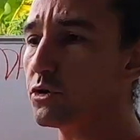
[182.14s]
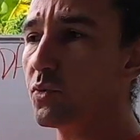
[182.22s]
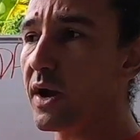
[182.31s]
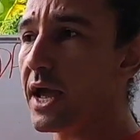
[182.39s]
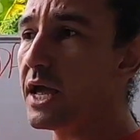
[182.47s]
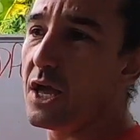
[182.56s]

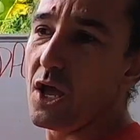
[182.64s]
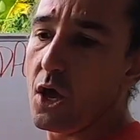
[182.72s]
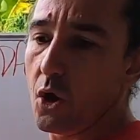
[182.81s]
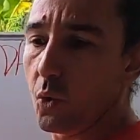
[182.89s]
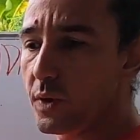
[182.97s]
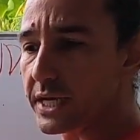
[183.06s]
where
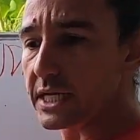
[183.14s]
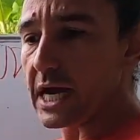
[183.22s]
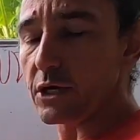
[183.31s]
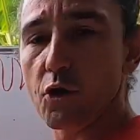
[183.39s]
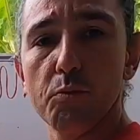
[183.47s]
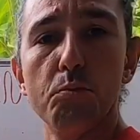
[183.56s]
we kind
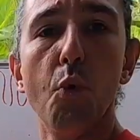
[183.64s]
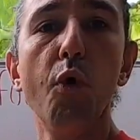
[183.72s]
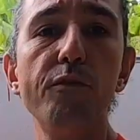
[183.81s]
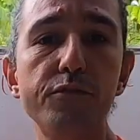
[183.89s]
of move